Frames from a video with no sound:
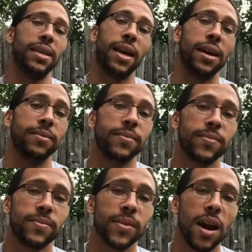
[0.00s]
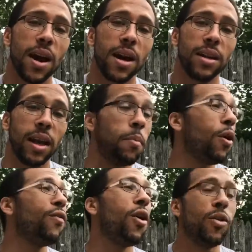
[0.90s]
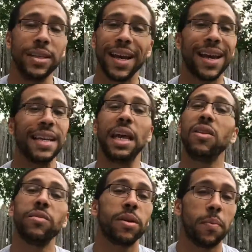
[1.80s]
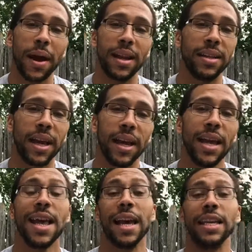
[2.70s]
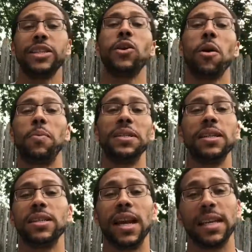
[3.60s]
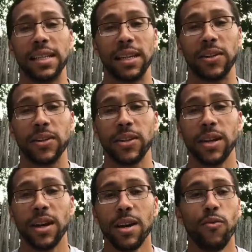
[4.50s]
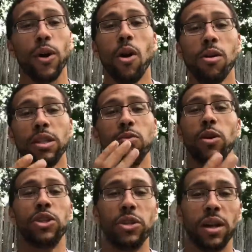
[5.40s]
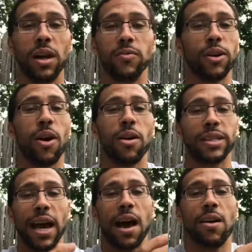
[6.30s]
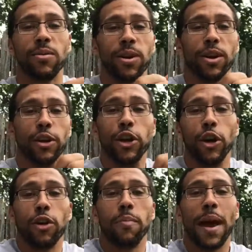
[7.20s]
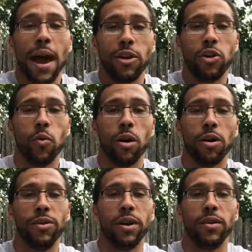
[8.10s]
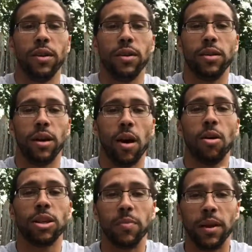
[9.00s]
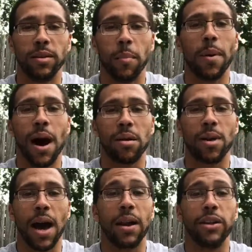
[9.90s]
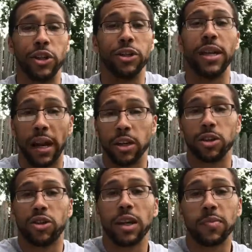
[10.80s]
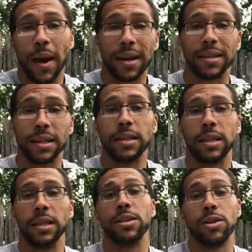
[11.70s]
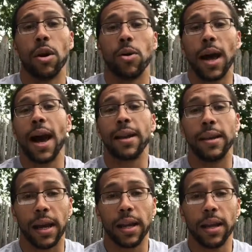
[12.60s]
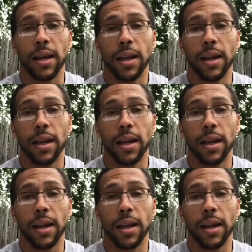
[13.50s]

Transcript: the debt. All right, they both owe a debt, neither of them could pay the debt. And this is our position as sinners. Regardless of what you've done, regardless of how good or bad you were, the ultimate, the bottom line is you're dead in your trespasses and sins, and you owe God a debt.